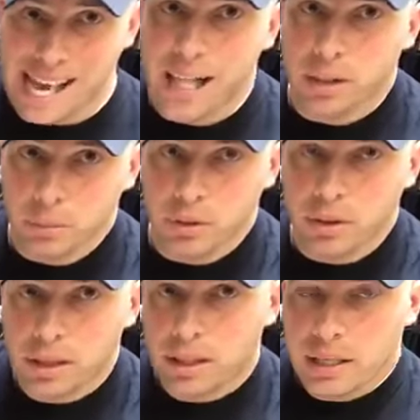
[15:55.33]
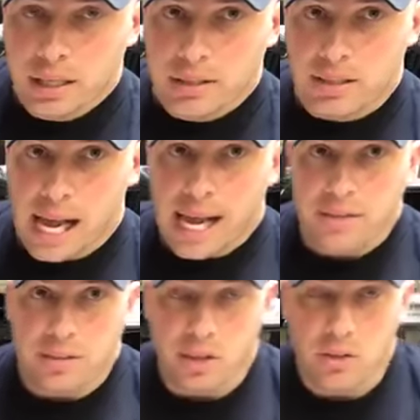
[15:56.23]
caliber
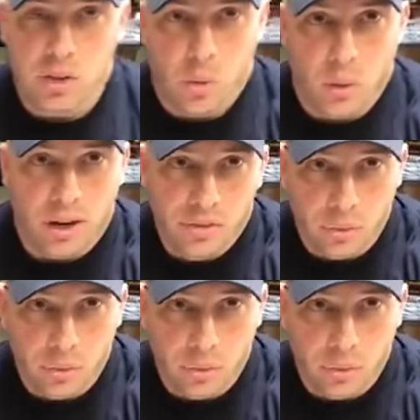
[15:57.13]
size. It's also going to work on